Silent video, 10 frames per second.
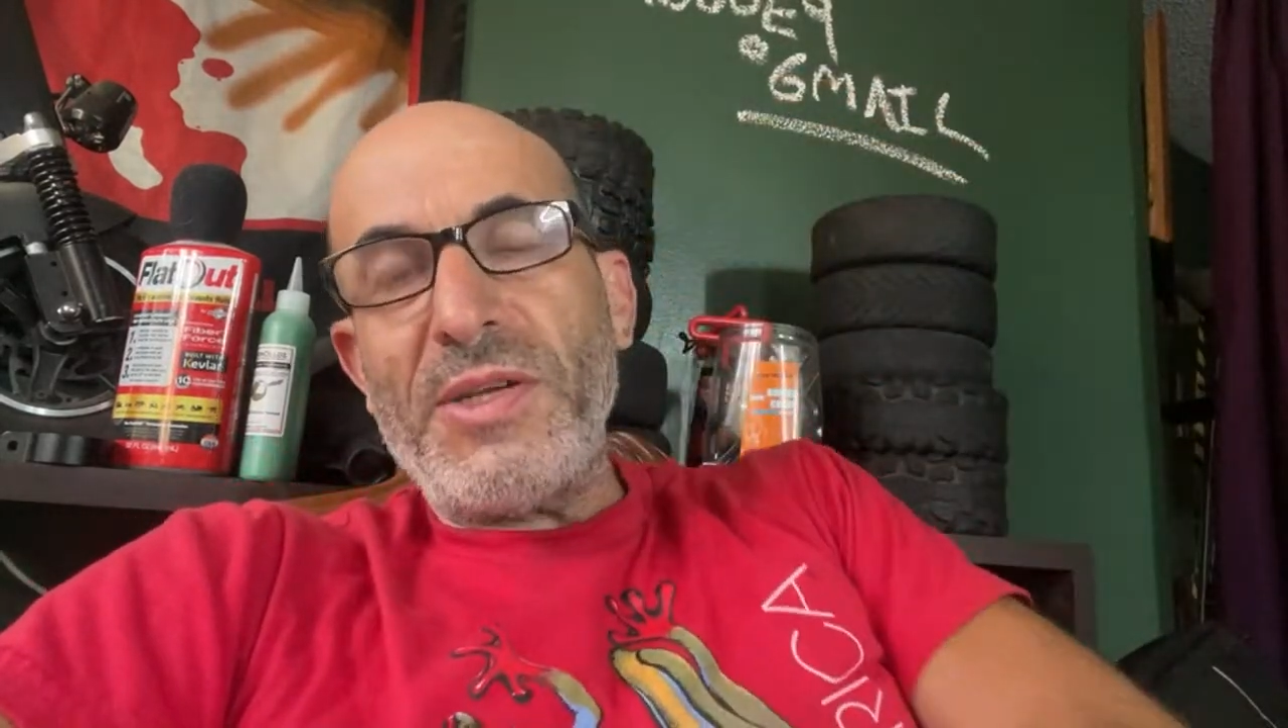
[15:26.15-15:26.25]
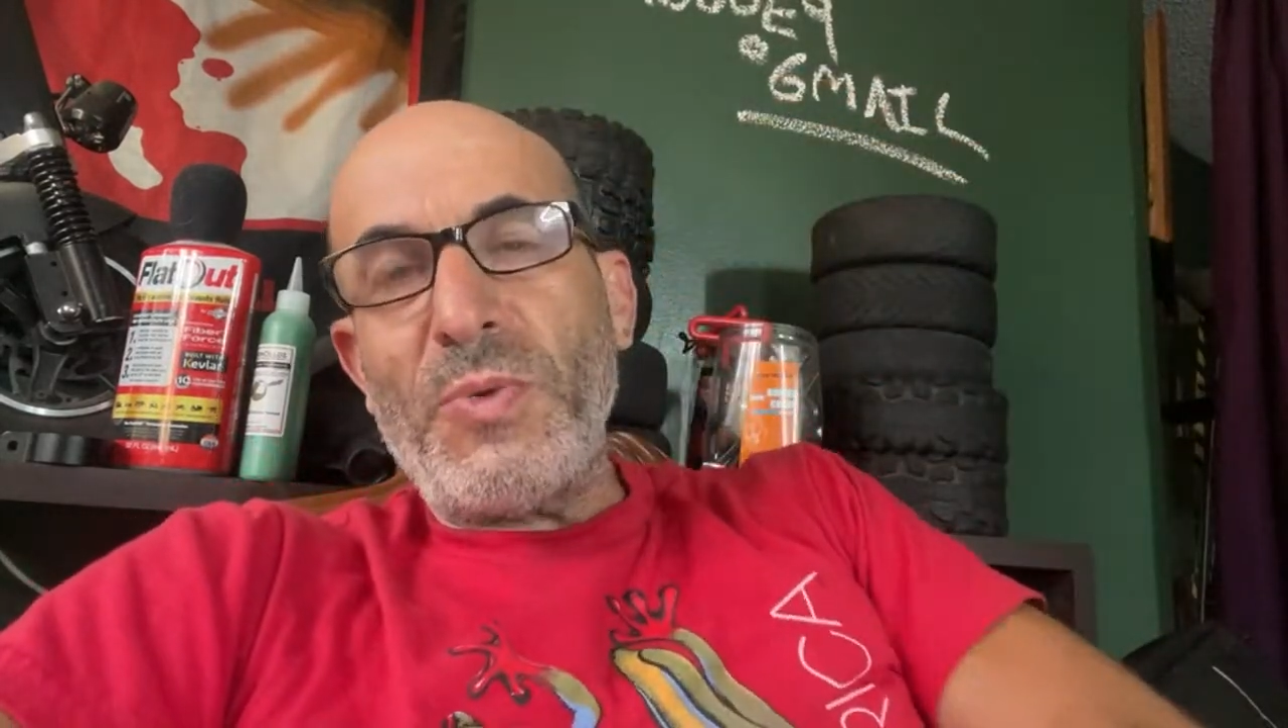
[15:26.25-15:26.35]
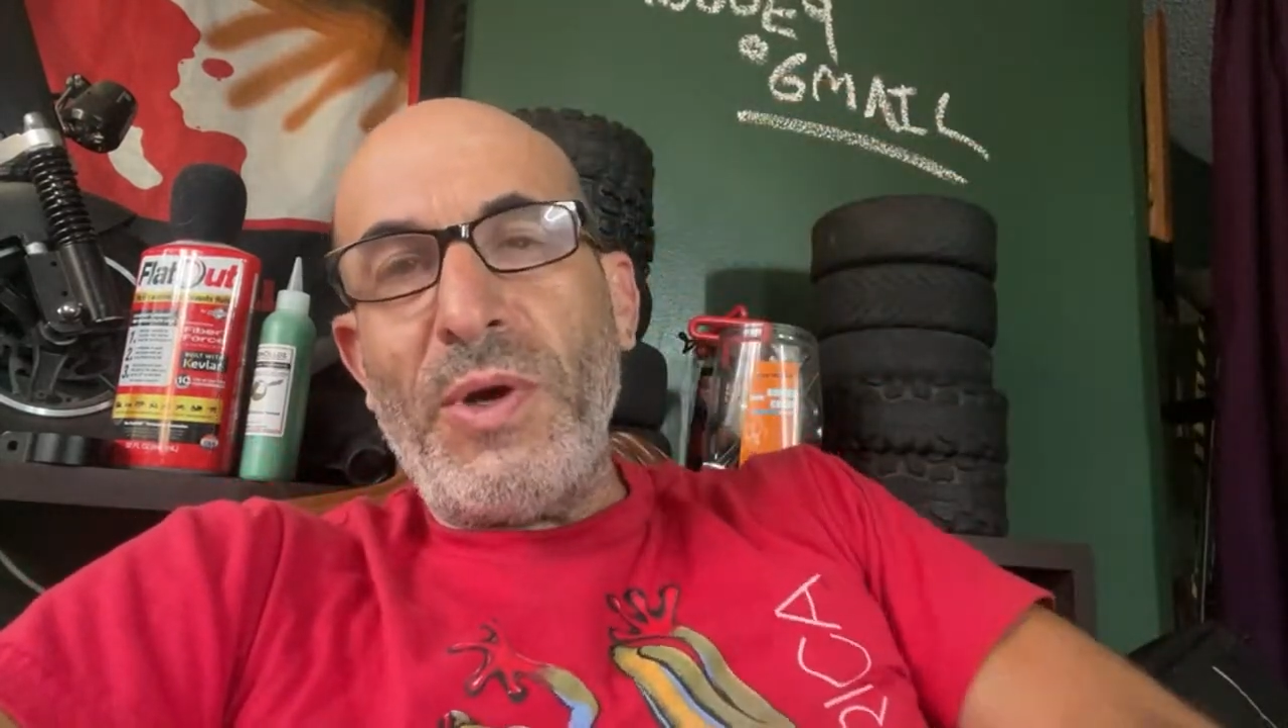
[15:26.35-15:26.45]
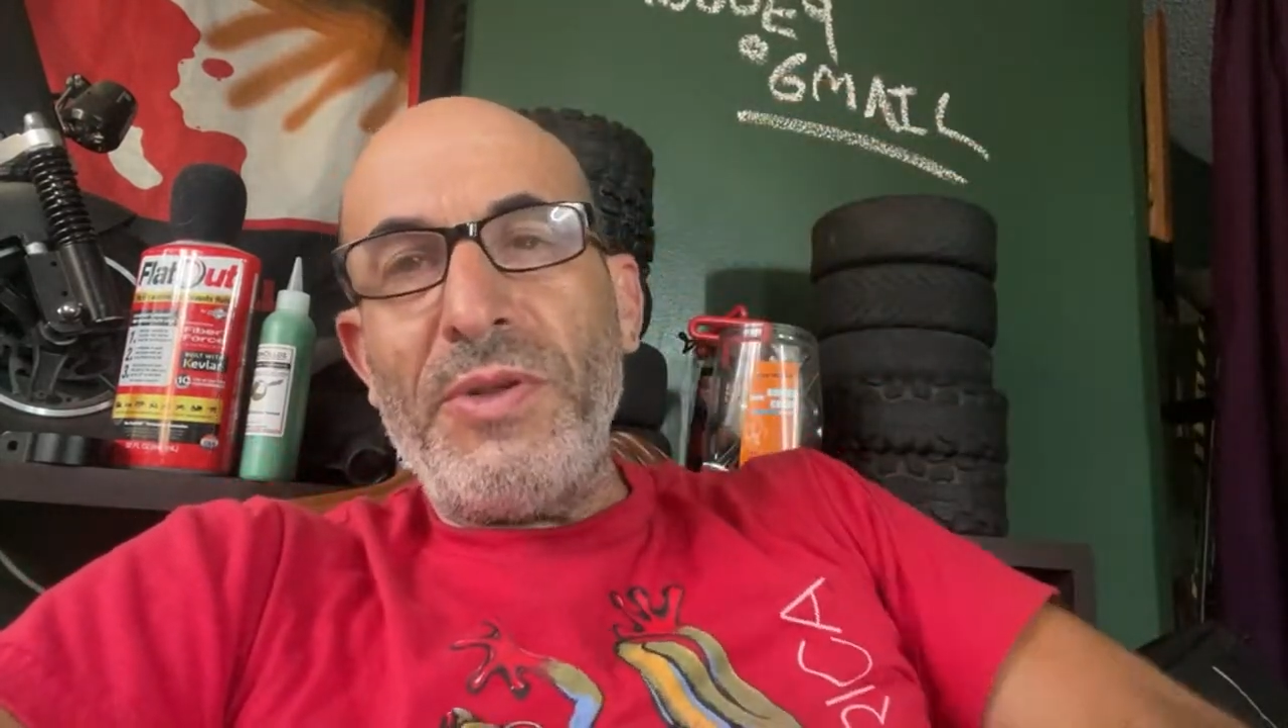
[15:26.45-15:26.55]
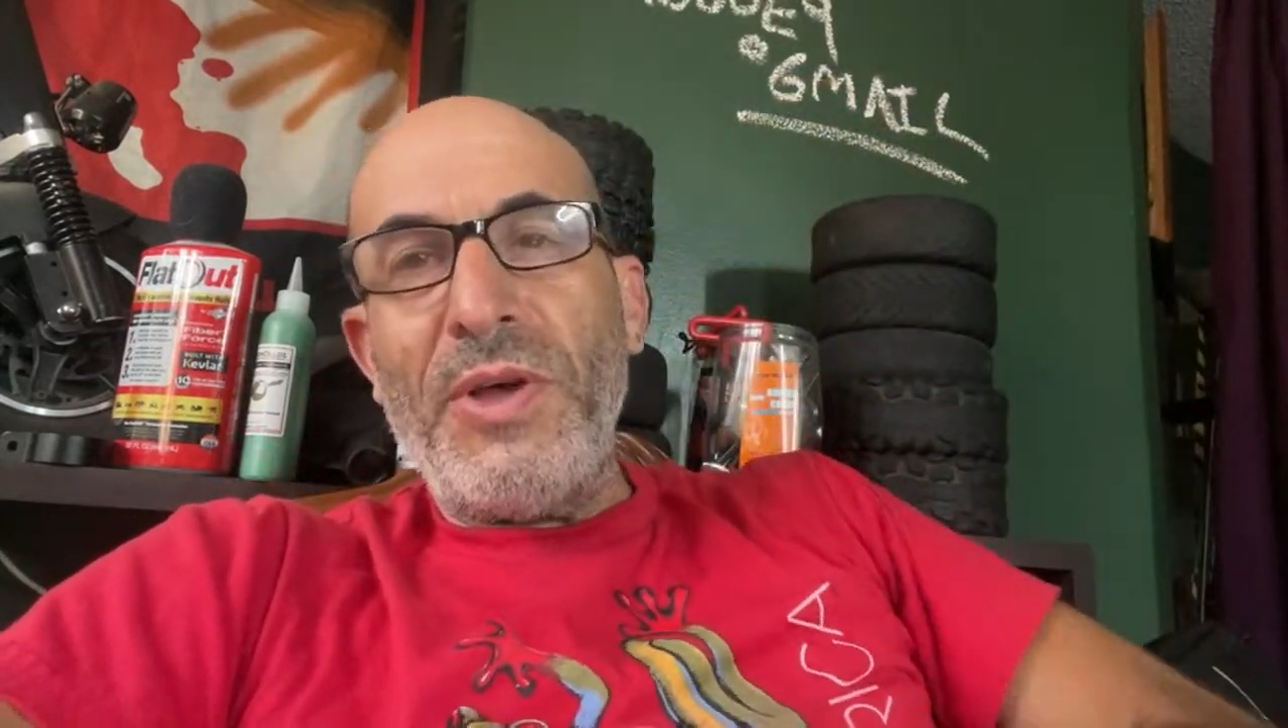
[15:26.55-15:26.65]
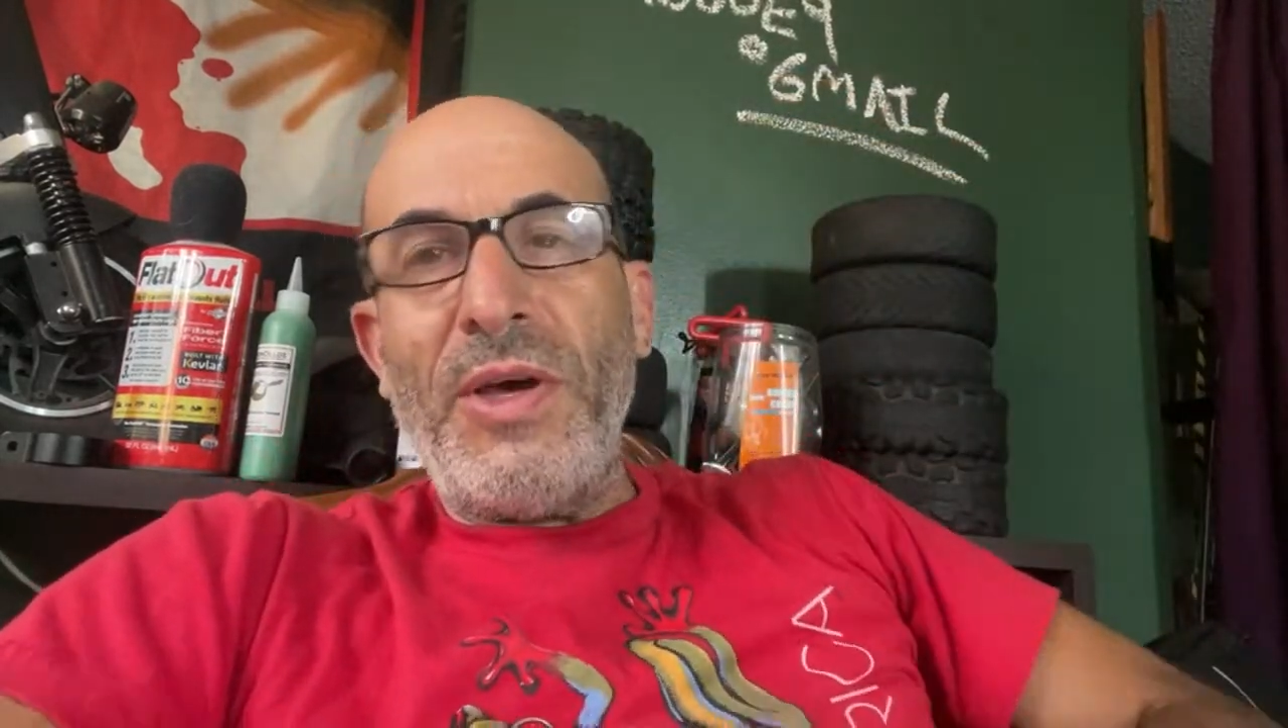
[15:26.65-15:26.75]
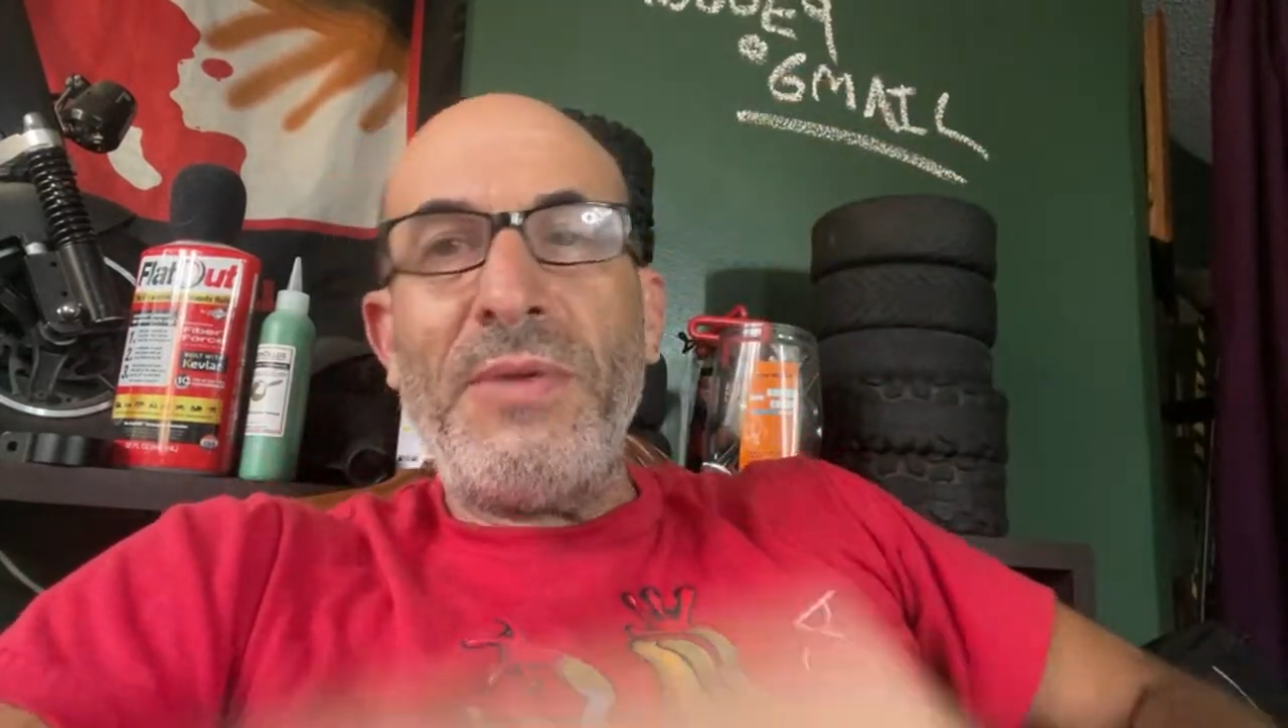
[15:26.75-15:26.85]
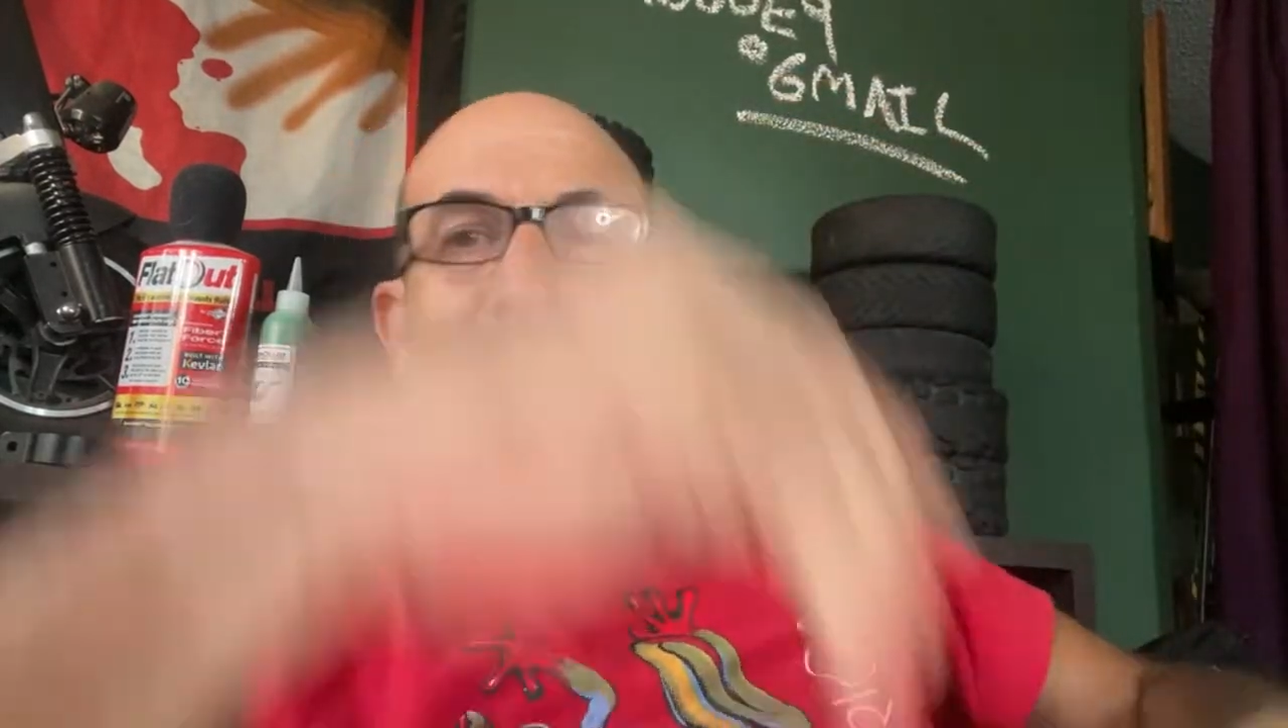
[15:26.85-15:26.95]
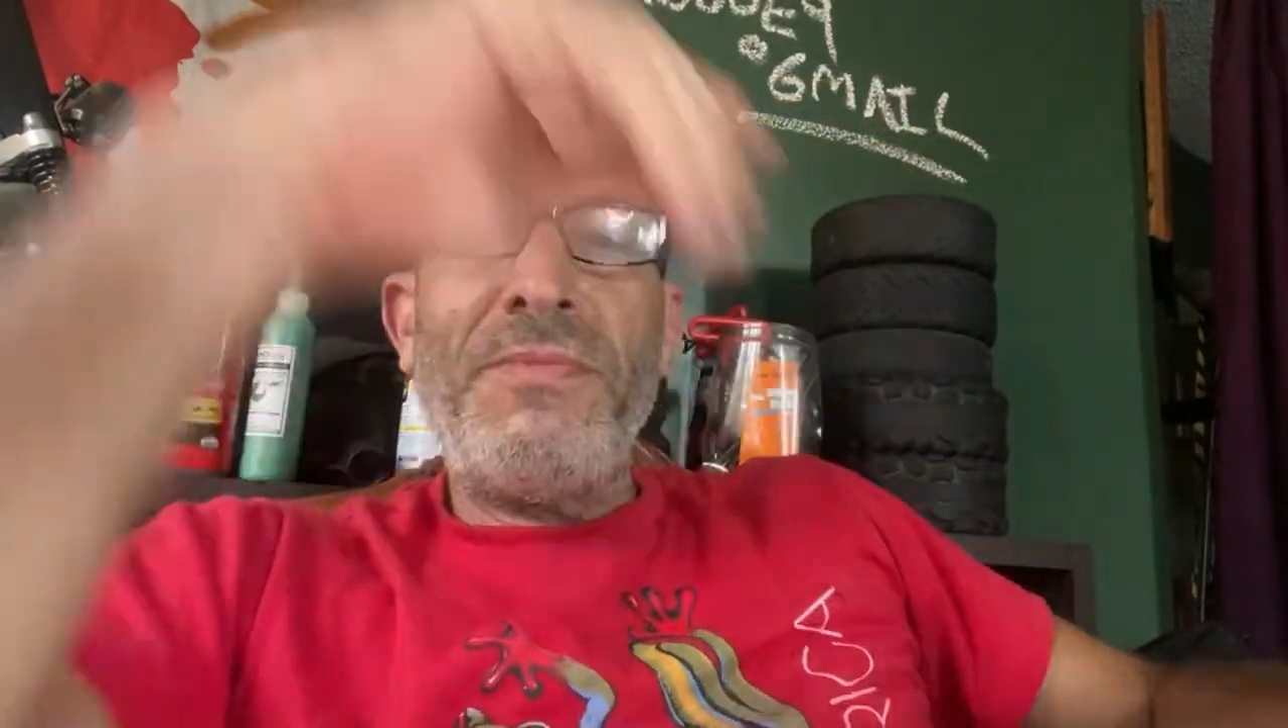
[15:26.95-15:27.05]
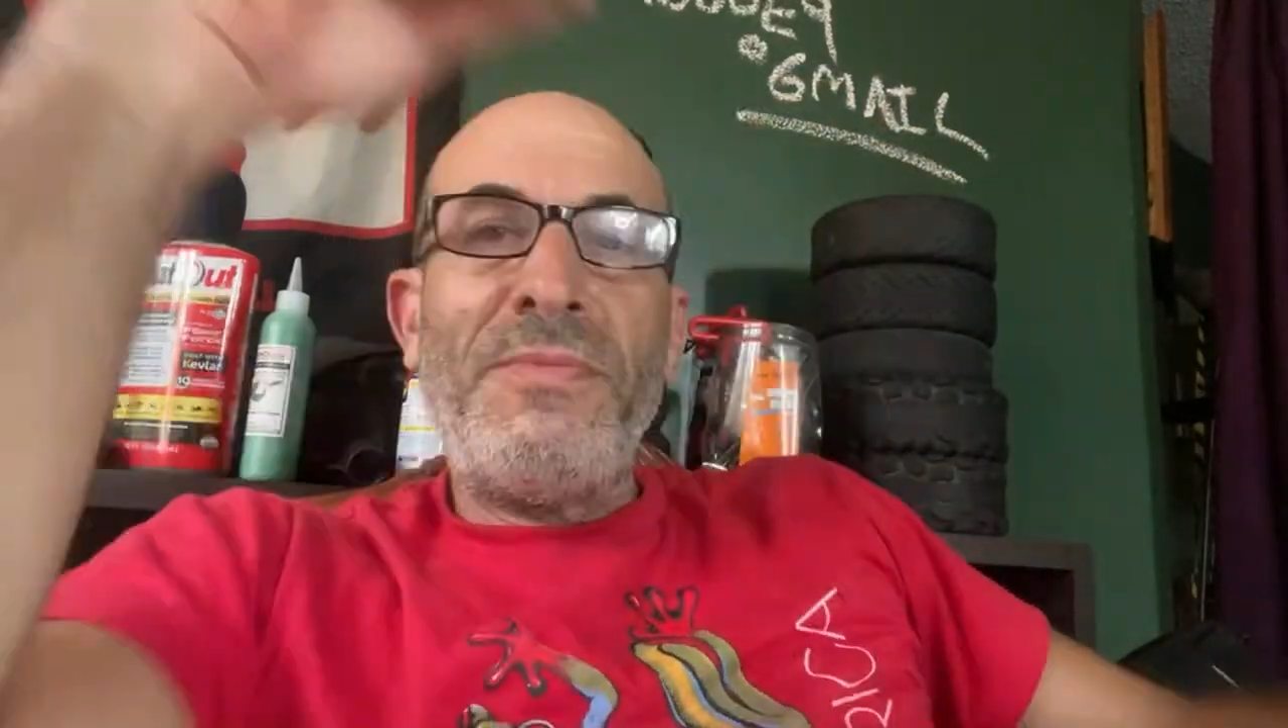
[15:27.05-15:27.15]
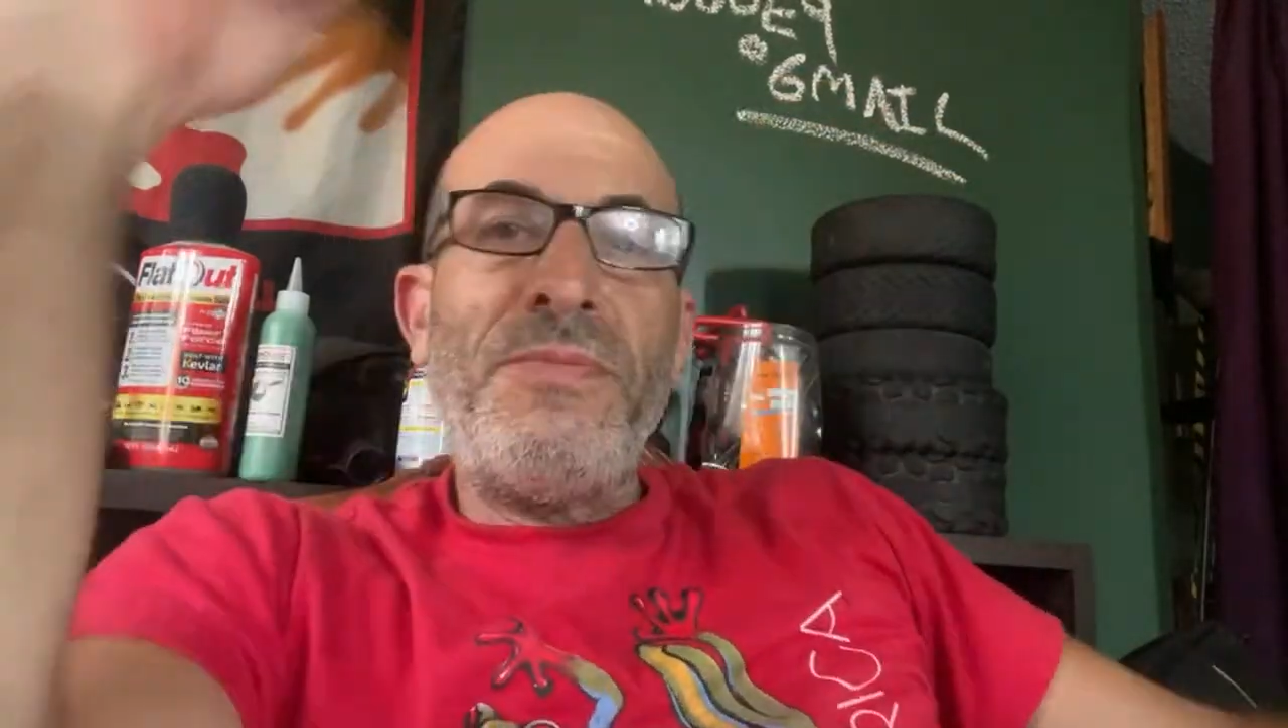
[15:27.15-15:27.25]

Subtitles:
well done.